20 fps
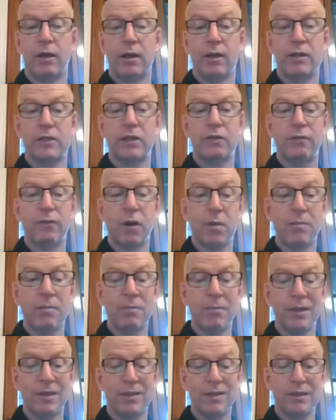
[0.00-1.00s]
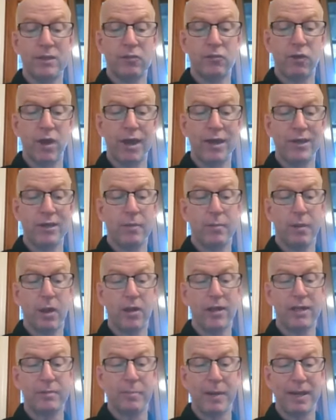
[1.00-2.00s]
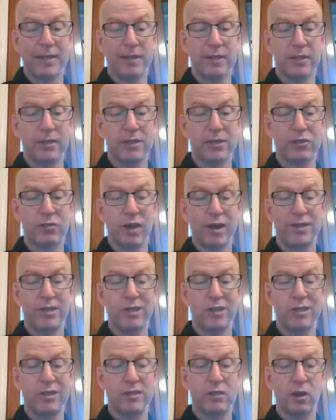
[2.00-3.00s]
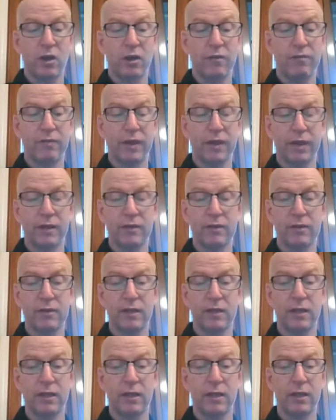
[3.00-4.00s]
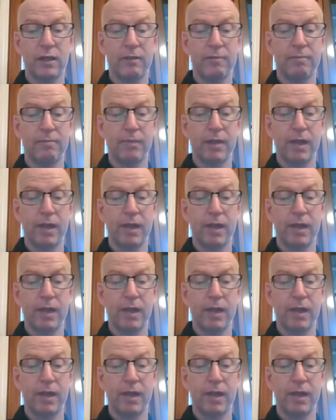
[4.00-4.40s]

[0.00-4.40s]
so from the strategy, I guess back to the strategy side of things, the